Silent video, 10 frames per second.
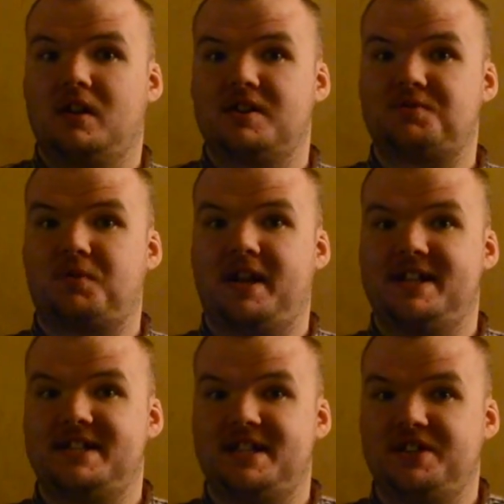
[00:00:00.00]
This is what I
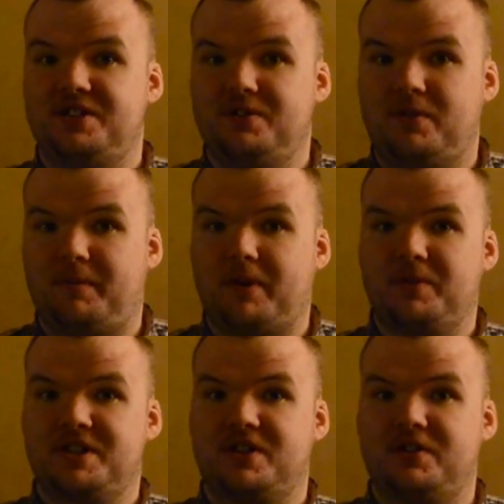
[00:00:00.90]
intend to do on my
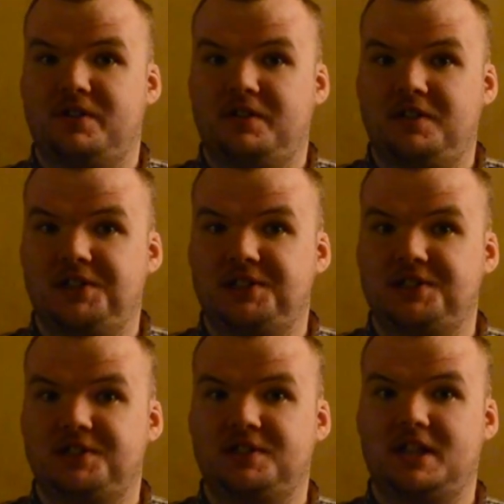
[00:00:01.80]
return
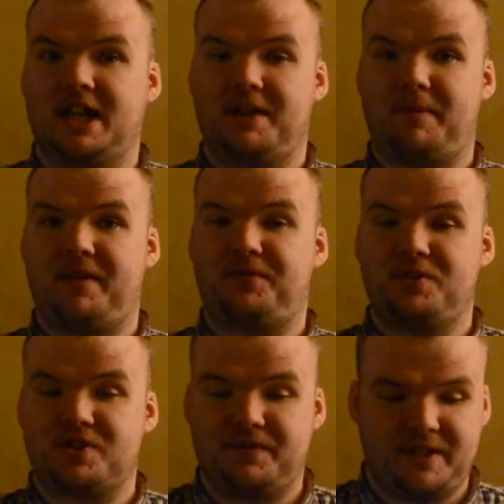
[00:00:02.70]
in my
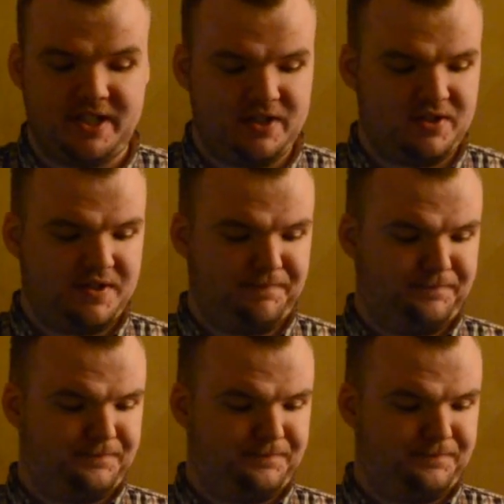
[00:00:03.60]
future videos.